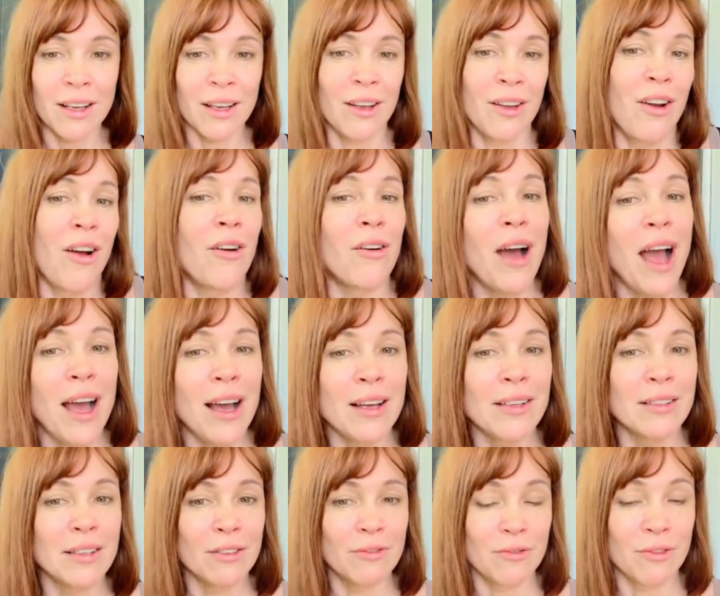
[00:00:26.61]
you know,
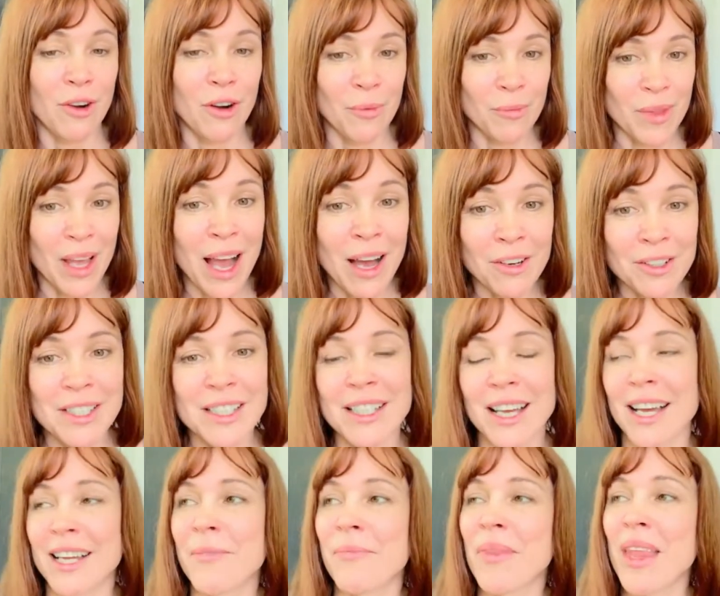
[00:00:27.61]
as if from the
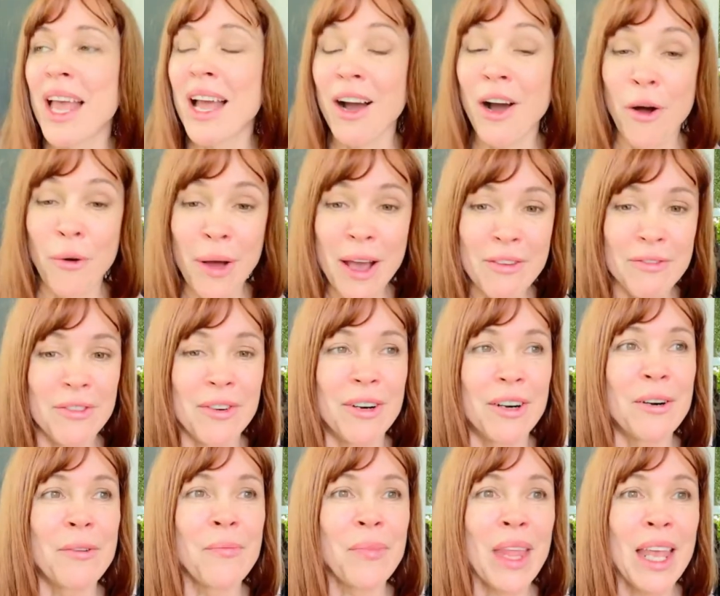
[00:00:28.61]
outside.
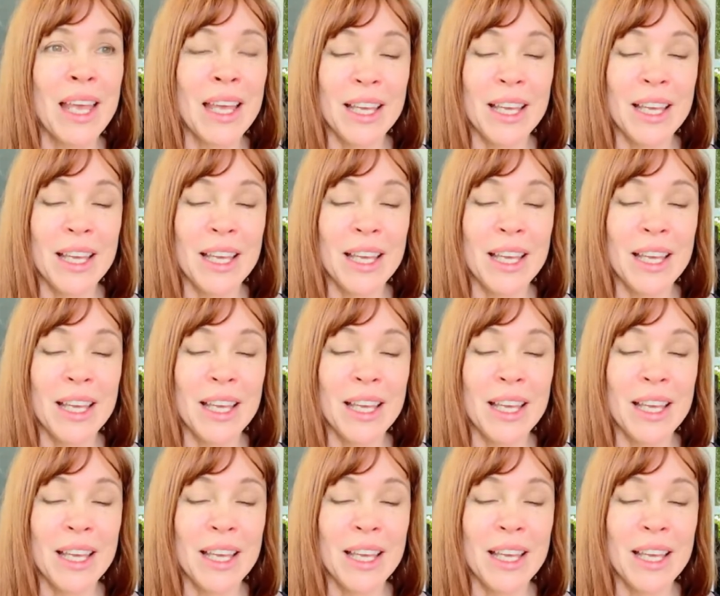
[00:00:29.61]
However,